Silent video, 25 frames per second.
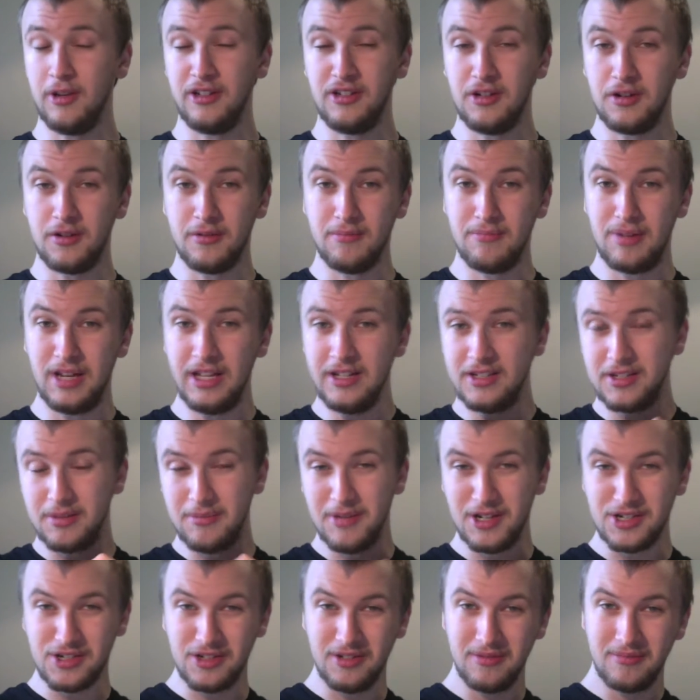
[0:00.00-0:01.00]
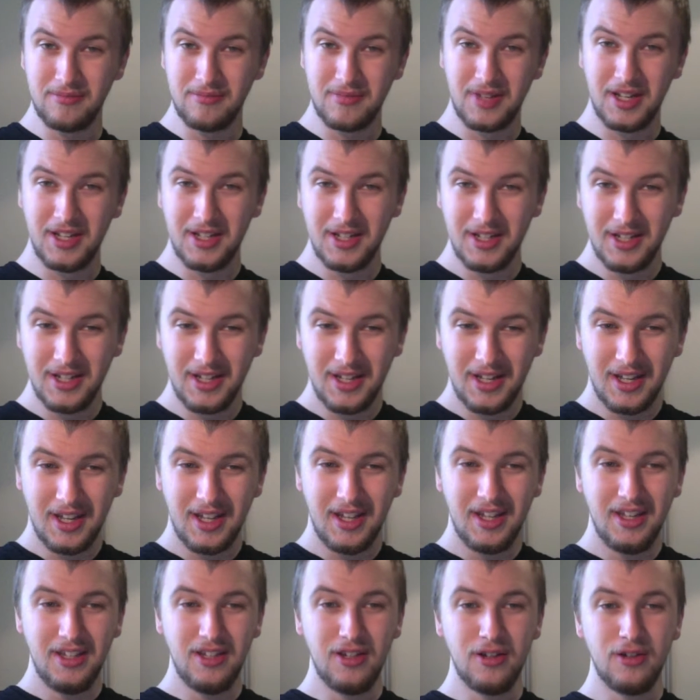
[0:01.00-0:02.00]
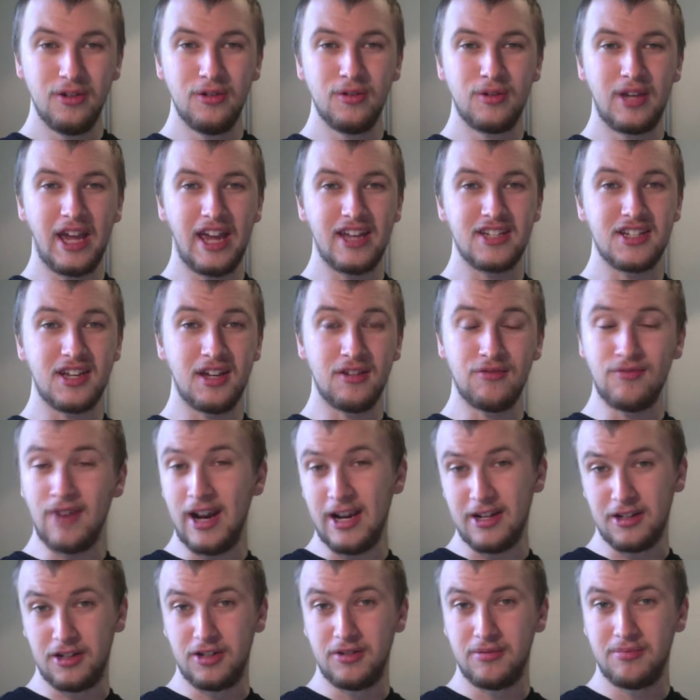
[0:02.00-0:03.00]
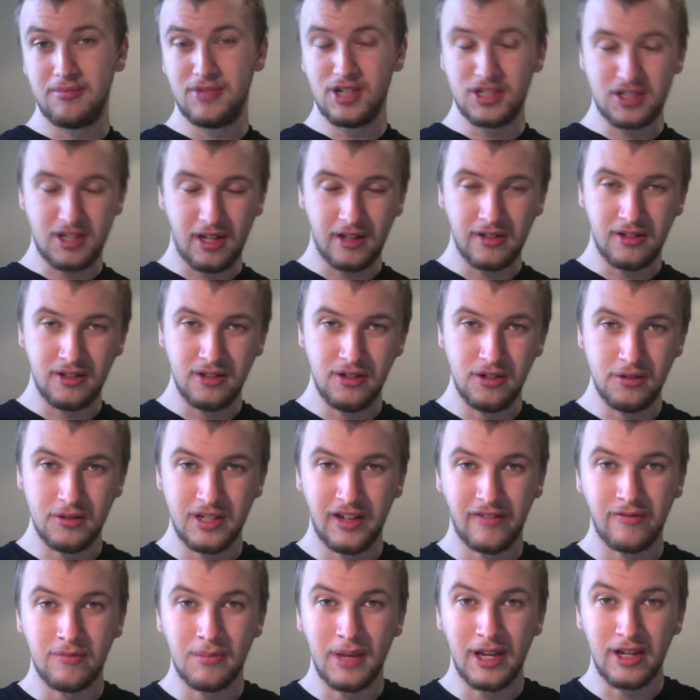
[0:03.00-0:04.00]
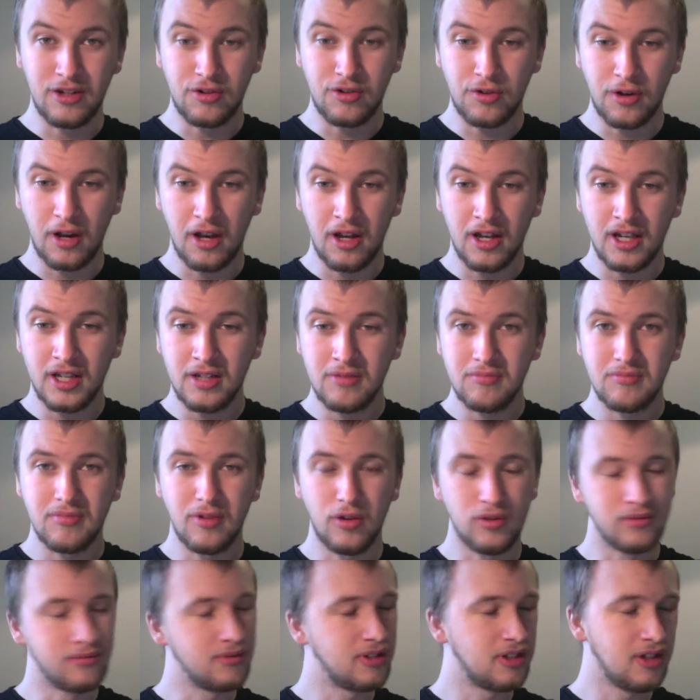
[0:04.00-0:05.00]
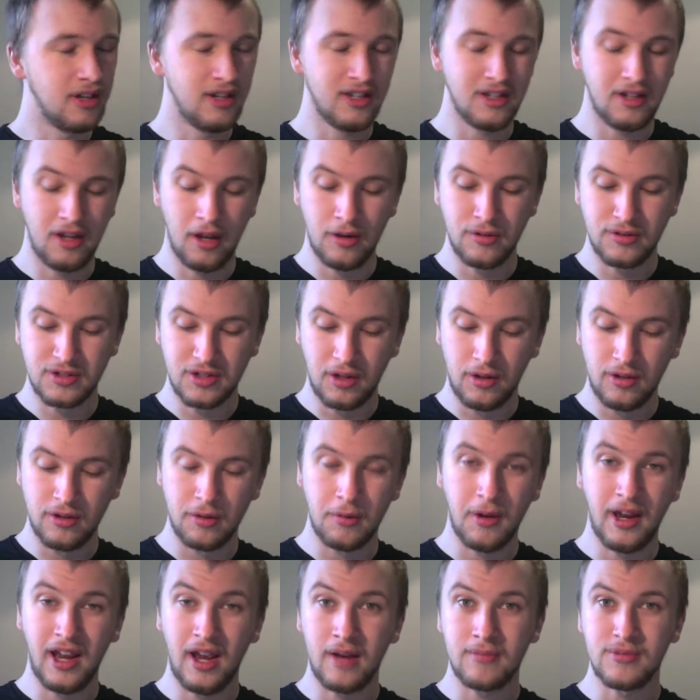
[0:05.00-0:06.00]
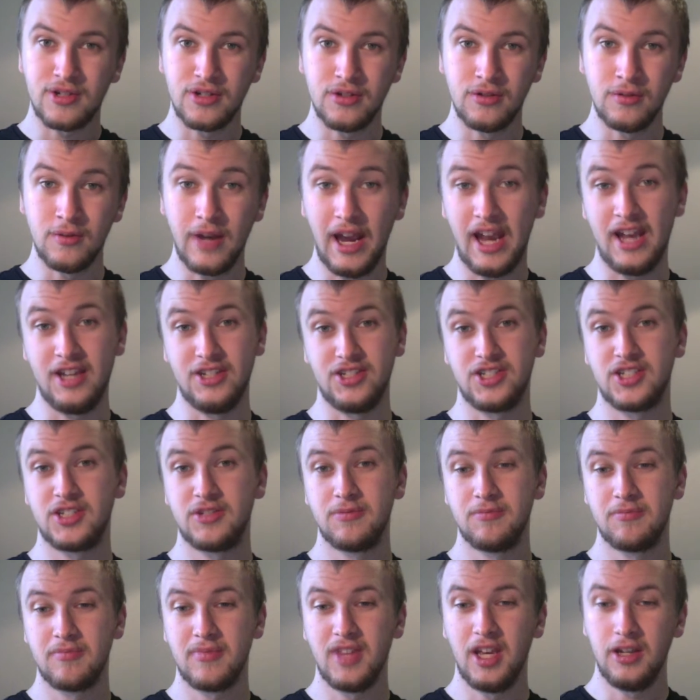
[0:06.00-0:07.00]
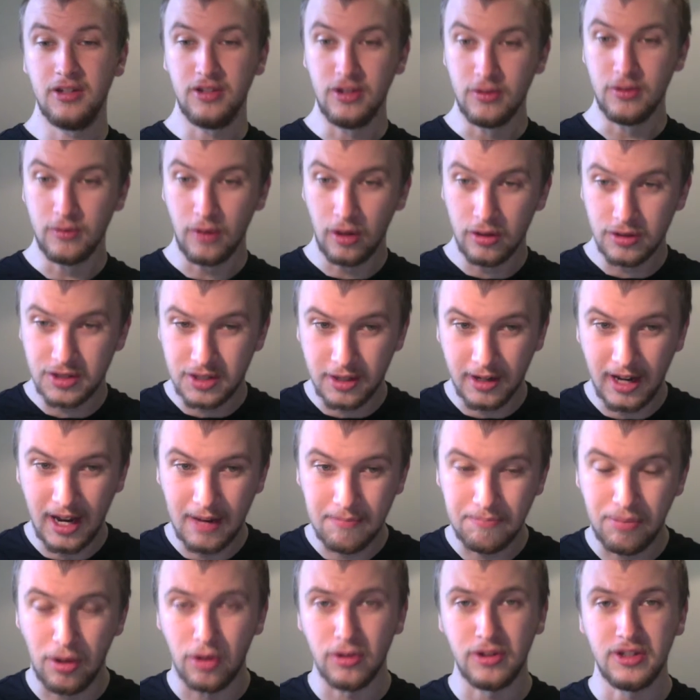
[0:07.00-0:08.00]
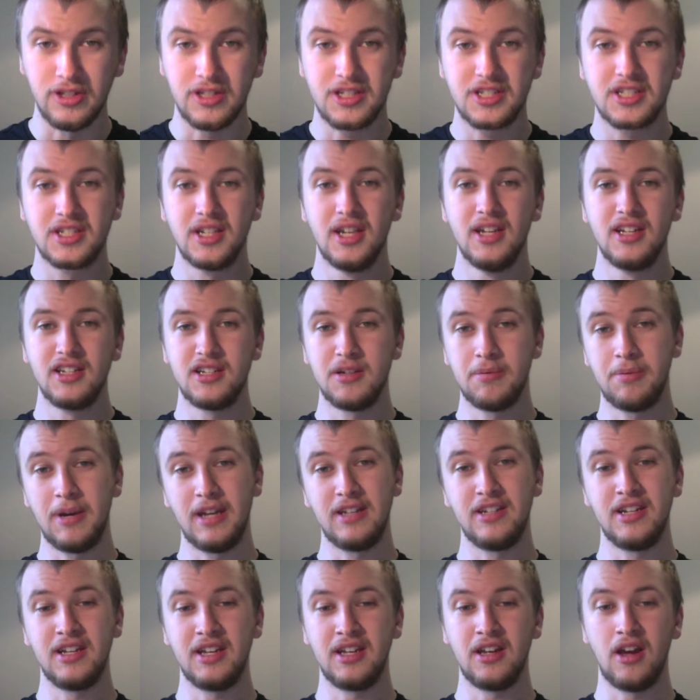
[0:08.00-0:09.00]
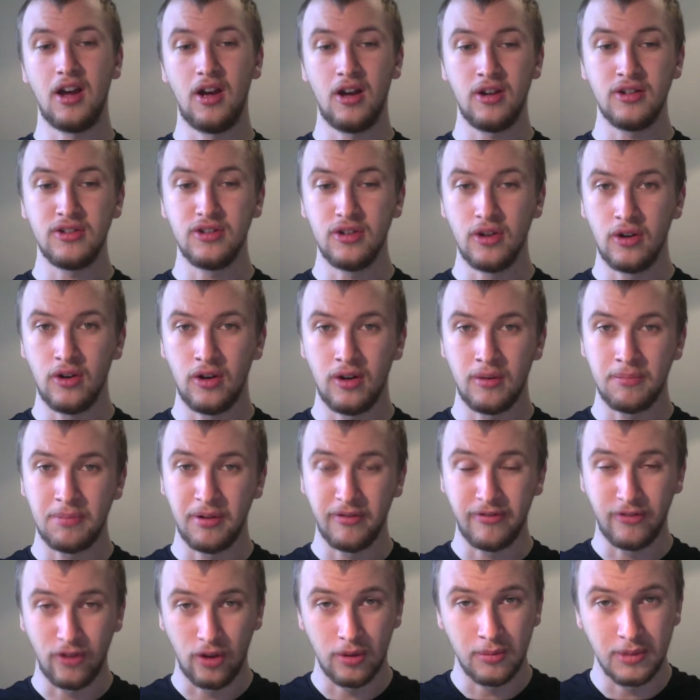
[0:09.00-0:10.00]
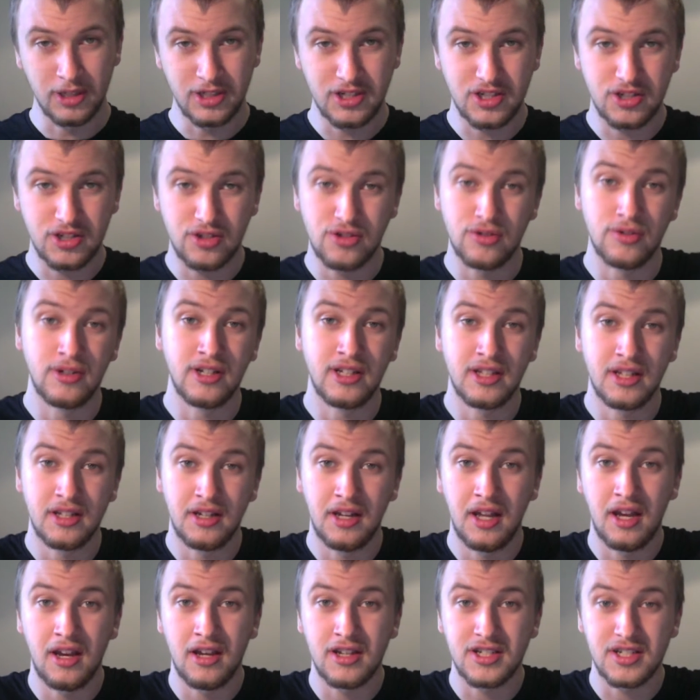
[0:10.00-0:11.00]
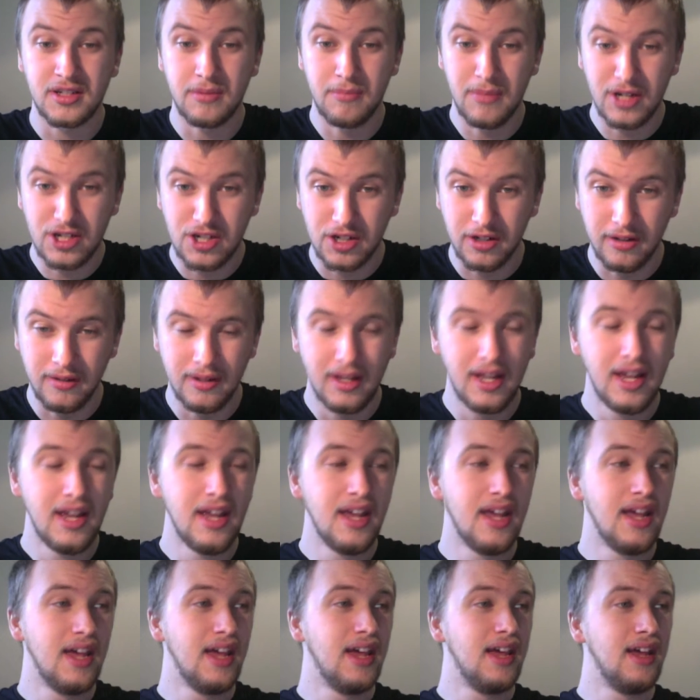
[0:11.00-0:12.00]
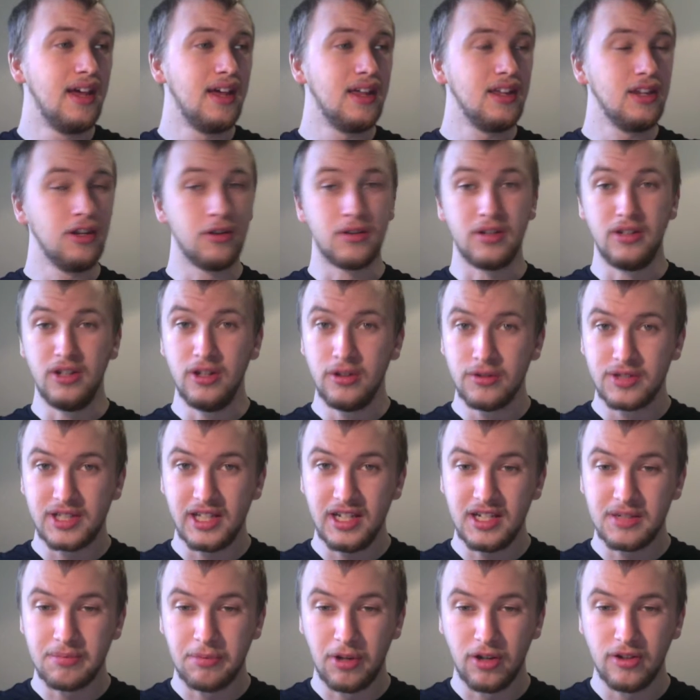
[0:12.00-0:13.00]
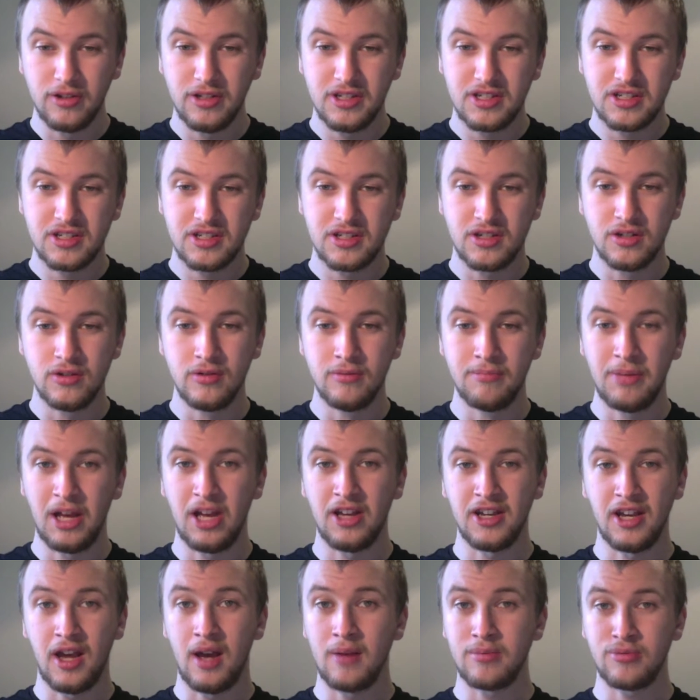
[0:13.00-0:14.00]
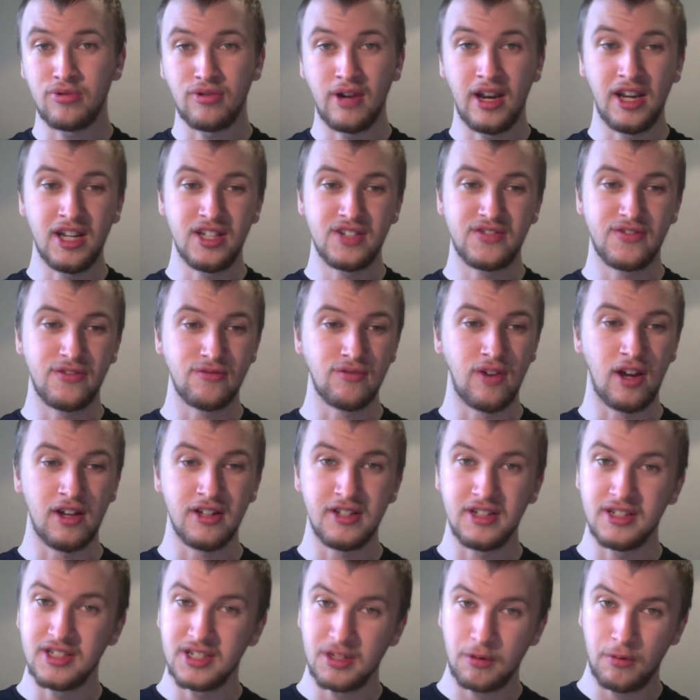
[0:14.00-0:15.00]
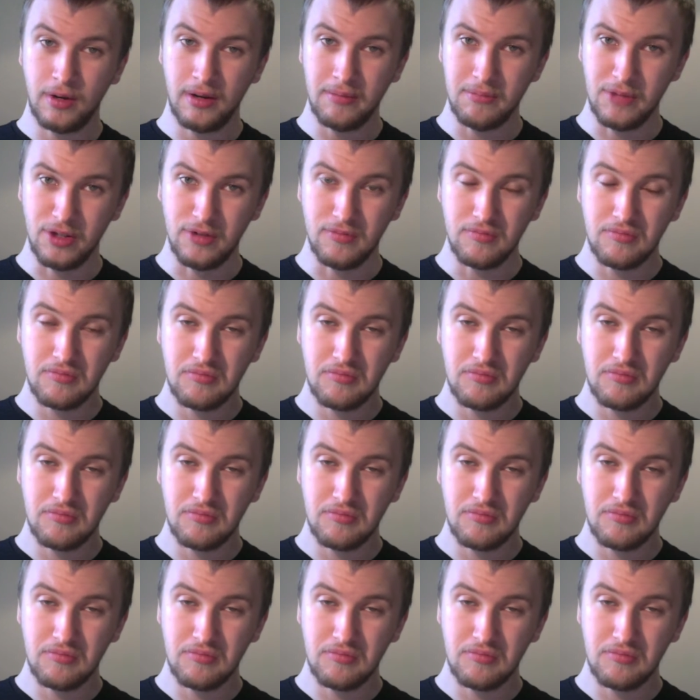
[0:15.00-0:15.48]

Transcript: complete a mission, you get a rank, just like the new Devil May Cry, it goes all the way up to S. And you also get points, depending on your performance during the last mission. You can use these points to buy upgrades for Raiden's equipment,